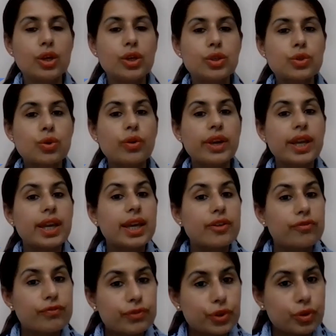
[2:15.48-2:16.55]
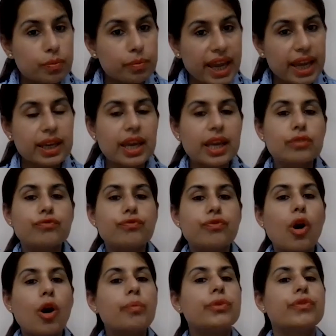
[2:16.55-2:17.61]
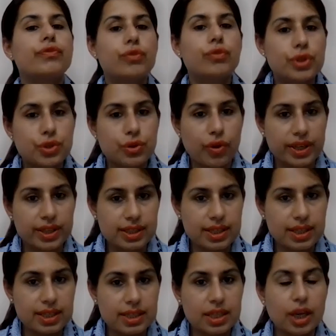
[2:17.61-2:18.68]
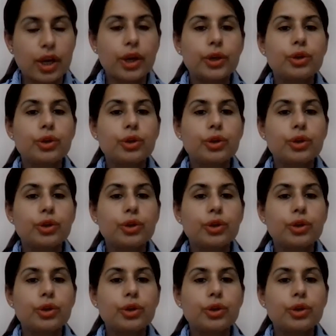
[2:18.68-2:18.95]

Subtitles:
So to make informed food choices,